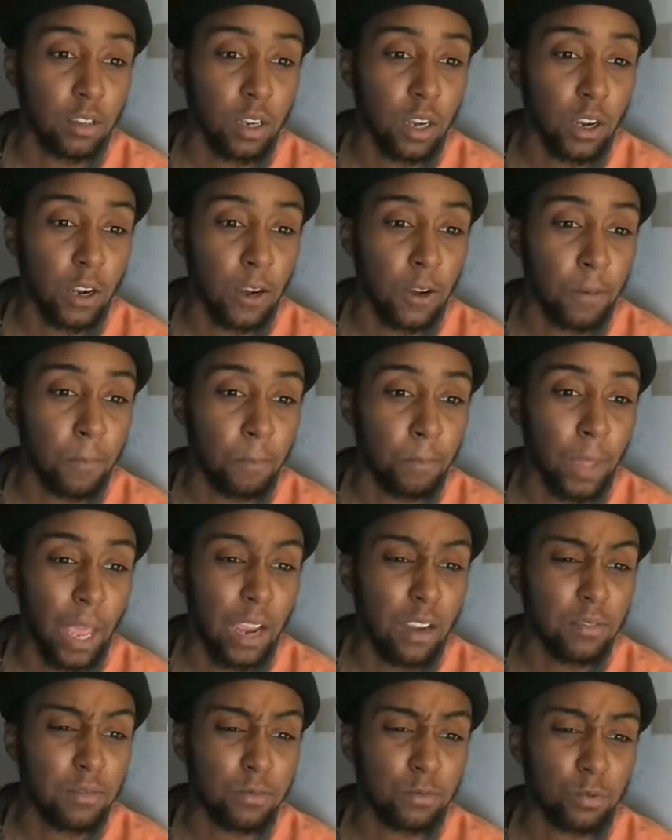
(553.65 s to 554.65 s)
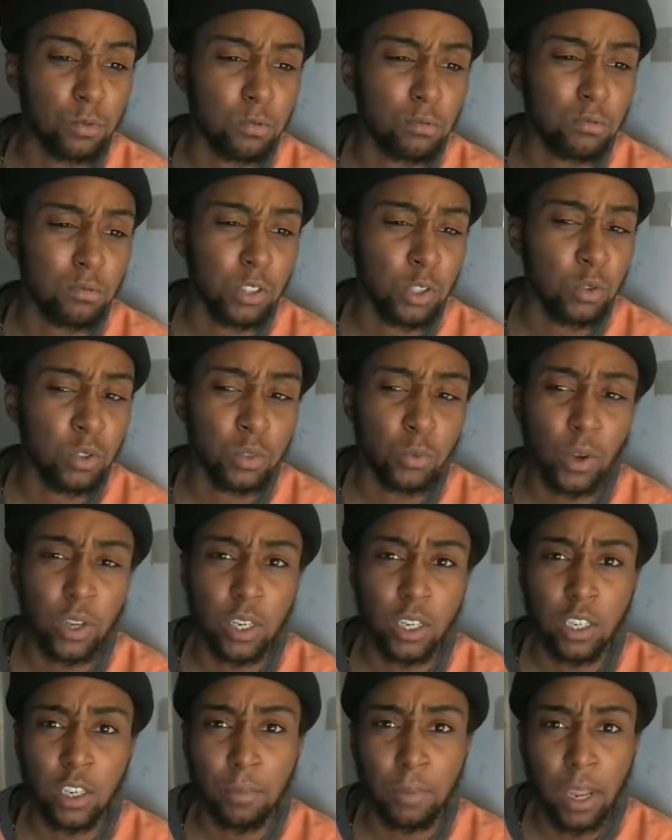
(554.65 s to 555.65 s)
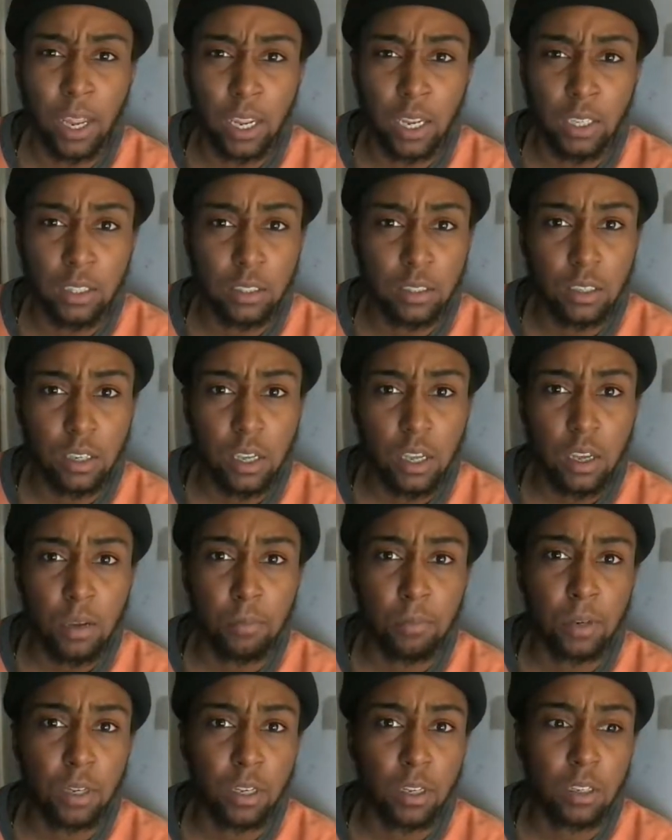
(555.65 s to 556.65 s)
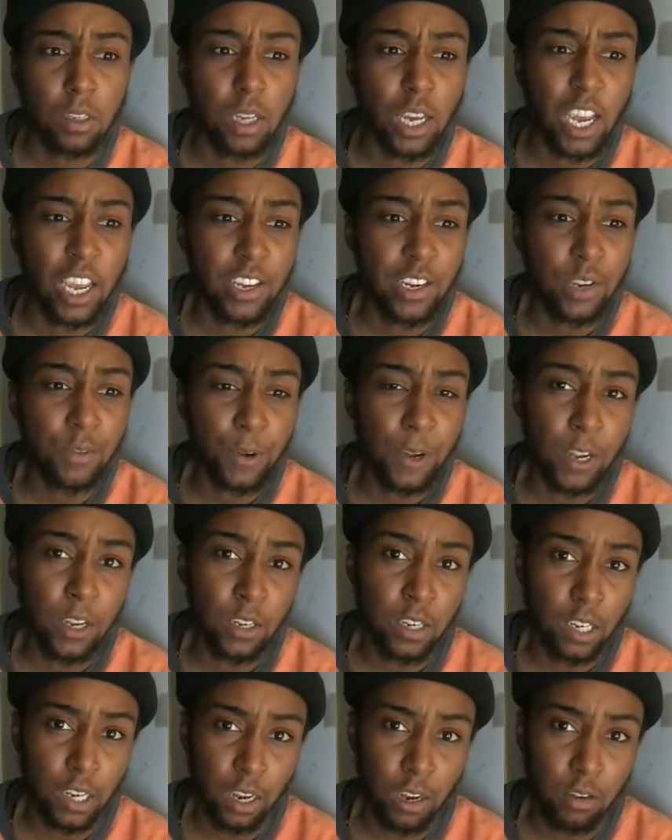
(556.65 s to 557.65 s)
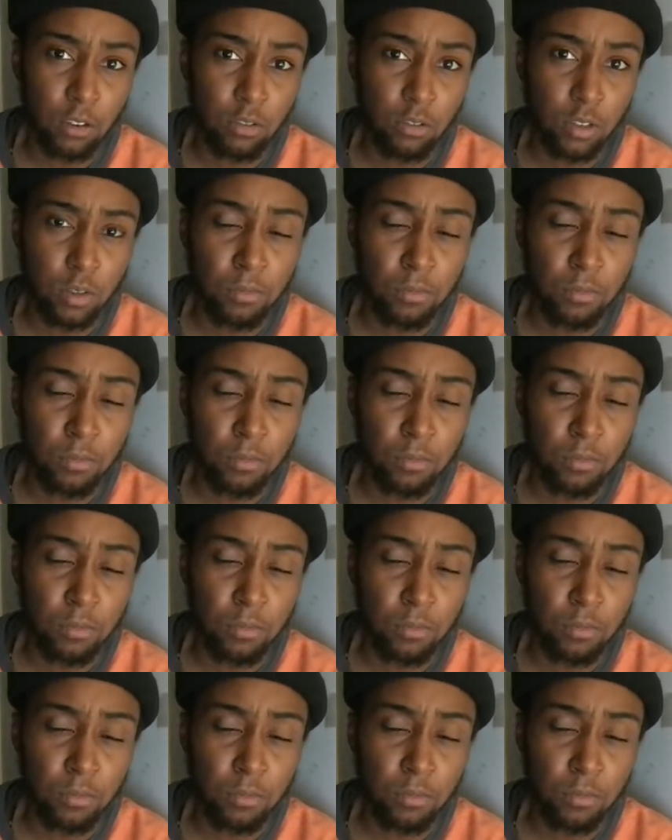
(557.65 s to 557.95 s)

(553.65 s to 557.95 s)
Um, I've used Reddit in the past, but I had never had an account.